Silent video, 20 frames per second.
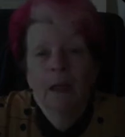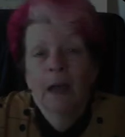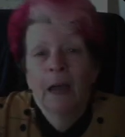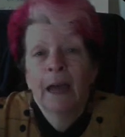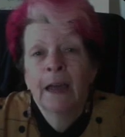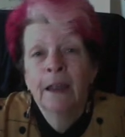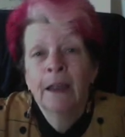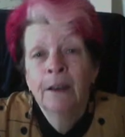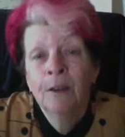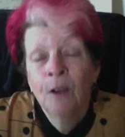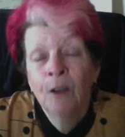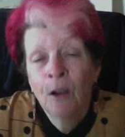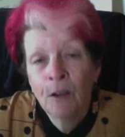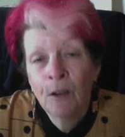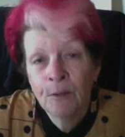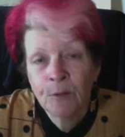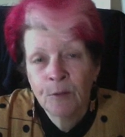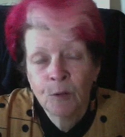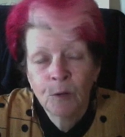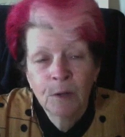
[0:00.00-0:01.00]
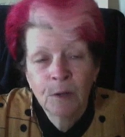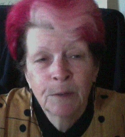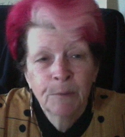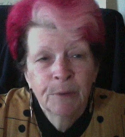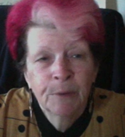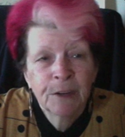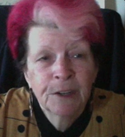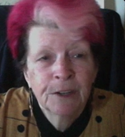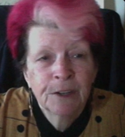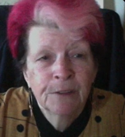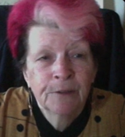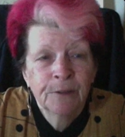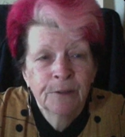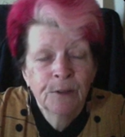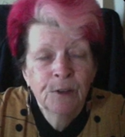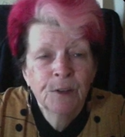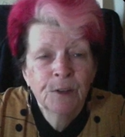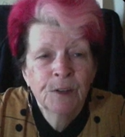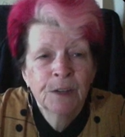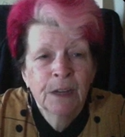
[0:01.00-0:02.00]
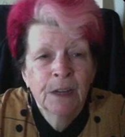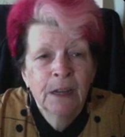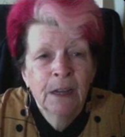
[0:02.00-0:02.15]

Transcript: An overall impression first.